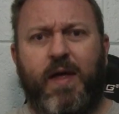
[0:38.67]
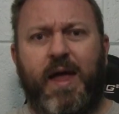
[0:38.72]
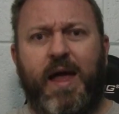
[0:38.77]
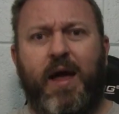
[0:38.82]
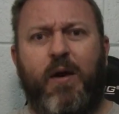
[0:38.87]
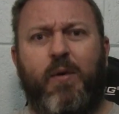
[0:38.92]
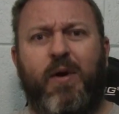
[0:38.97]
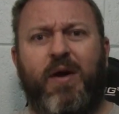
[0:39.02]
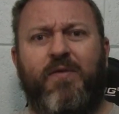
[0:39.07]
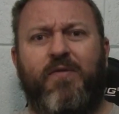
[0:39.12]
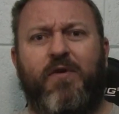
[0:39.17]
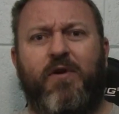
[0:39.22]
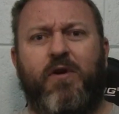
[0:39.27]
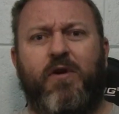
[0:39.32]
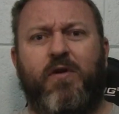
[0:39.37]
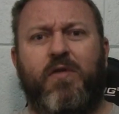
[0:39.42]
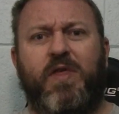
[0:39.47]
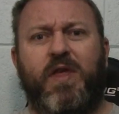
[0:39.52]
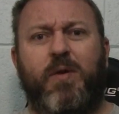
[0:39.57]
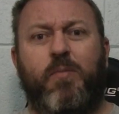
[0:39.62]

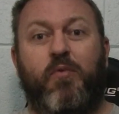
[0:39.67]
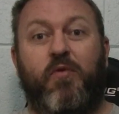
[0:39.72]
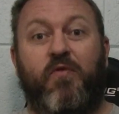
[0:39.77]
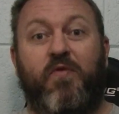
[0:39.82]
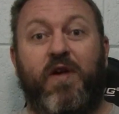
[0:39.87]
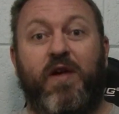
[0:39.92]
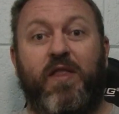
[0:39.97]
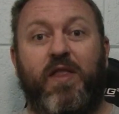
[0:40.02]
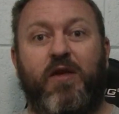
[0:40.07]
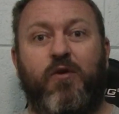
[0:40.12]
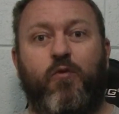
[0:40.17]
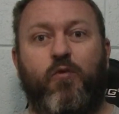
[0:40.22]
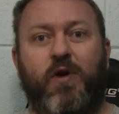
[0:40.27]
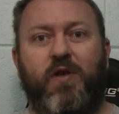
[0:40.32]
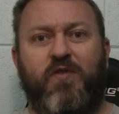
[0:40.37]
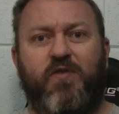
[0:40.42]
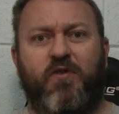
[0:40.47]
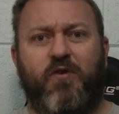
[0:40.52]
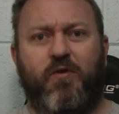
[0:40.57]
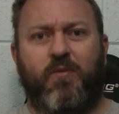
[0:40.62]
However, the prevailing
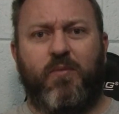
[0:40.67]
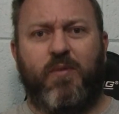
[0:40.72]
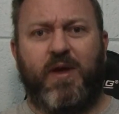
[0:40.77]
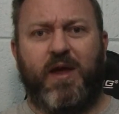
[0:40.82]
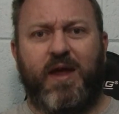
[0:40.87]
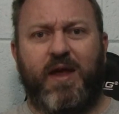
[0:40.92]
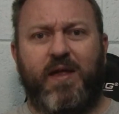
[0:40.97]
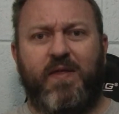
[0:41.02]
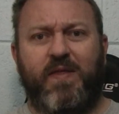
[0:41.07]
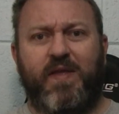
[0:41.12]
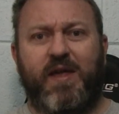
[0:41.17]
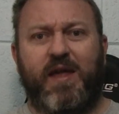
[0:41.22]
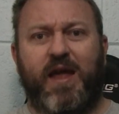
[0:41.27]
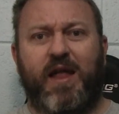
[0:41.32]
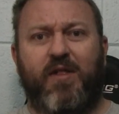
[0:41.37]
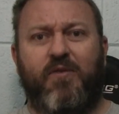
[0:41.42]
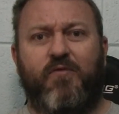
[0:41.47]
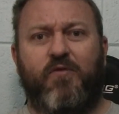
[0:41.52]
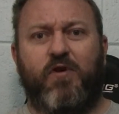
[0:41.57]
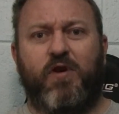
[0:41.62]
wisdom in the
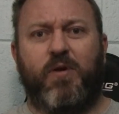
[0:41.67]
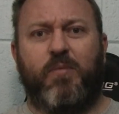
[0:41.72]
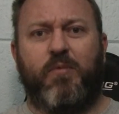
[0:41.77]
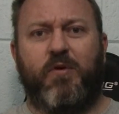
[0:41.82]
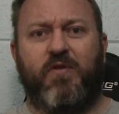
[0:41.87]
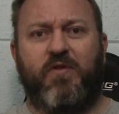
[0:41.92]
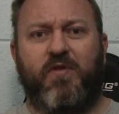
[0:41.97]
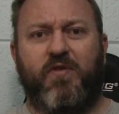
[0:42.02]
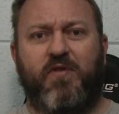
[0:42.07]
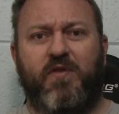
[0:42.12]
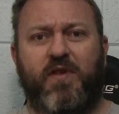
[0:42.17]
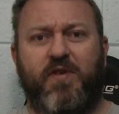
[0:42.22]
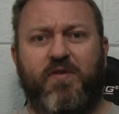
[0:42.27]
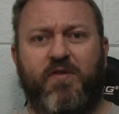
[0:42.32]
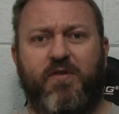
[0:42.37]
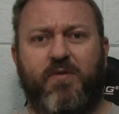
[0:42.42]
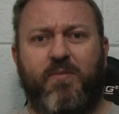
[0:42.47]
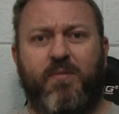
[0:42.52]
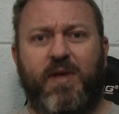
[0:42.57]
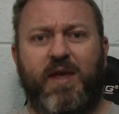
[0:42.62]
California prison
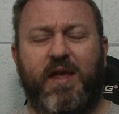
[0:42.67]
system